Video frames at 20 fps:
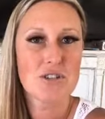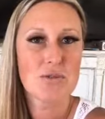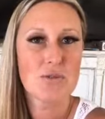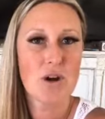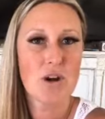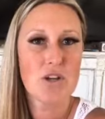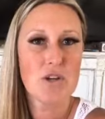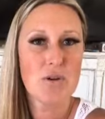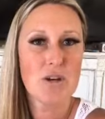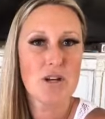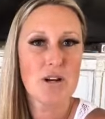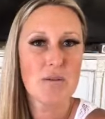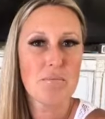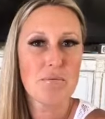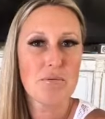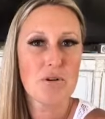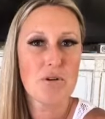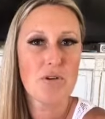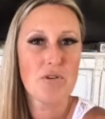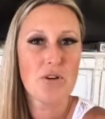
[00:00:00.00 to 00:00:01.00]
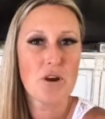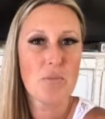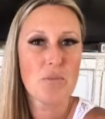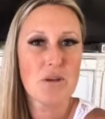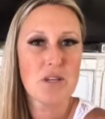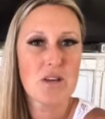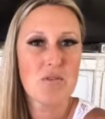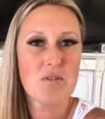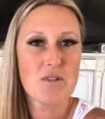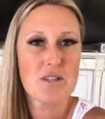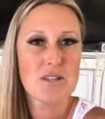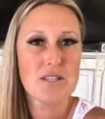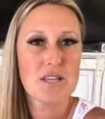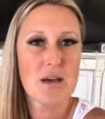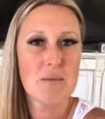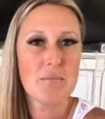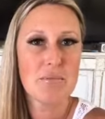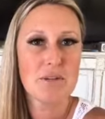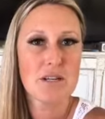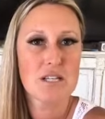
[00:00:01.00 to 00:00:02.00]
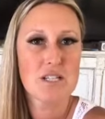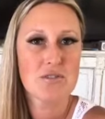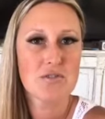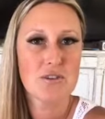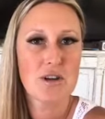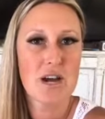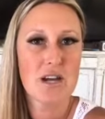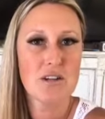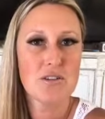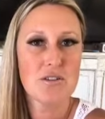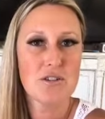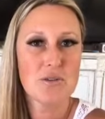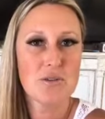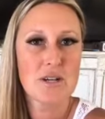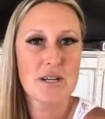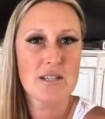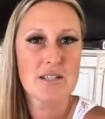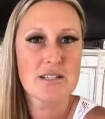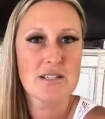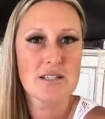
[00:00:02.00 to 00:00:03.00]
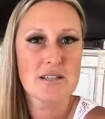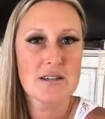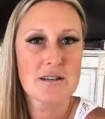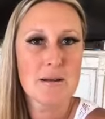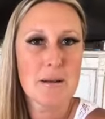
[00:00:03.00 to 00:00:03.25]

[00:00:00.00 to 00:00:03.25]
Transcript: Lou, are you in our program? We give you the templates for how to do it.